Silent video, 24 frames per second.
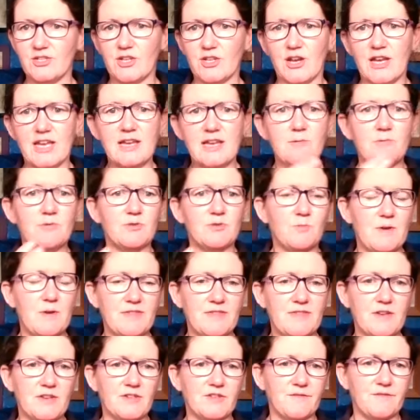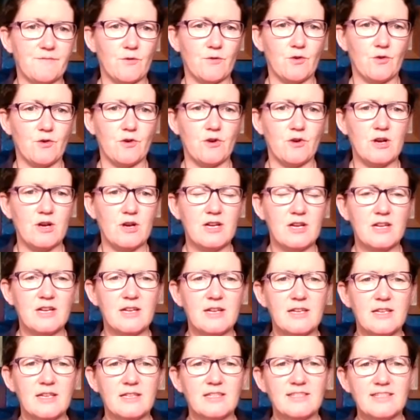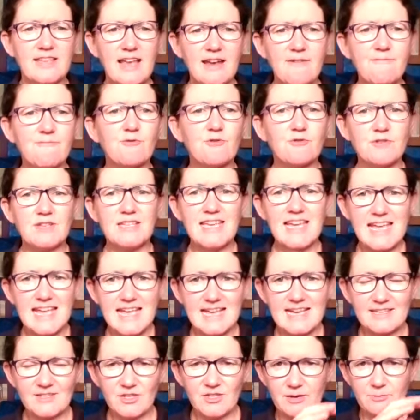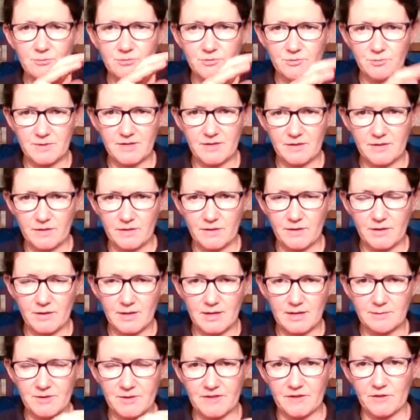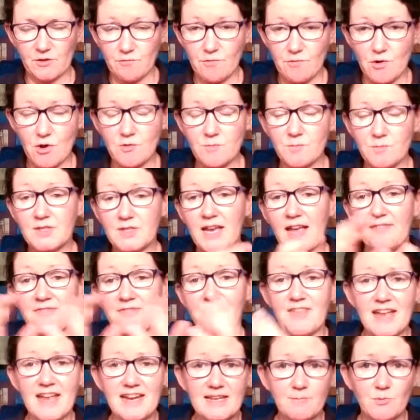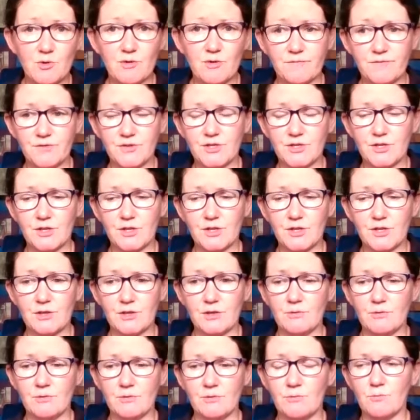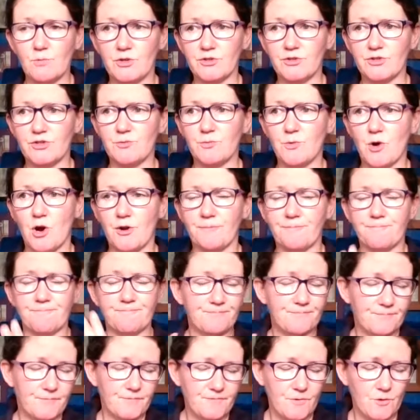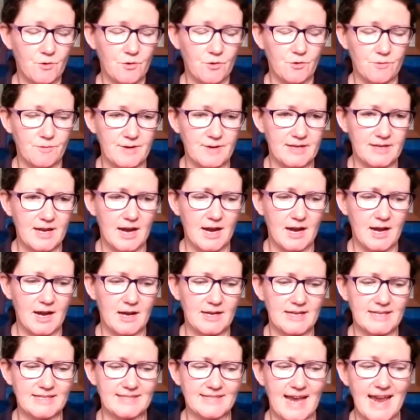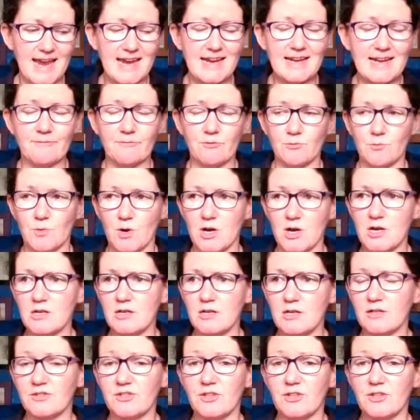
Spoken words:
So he was with us for several years. He was within the groups, and then he moved to one-to-one for his A-level work.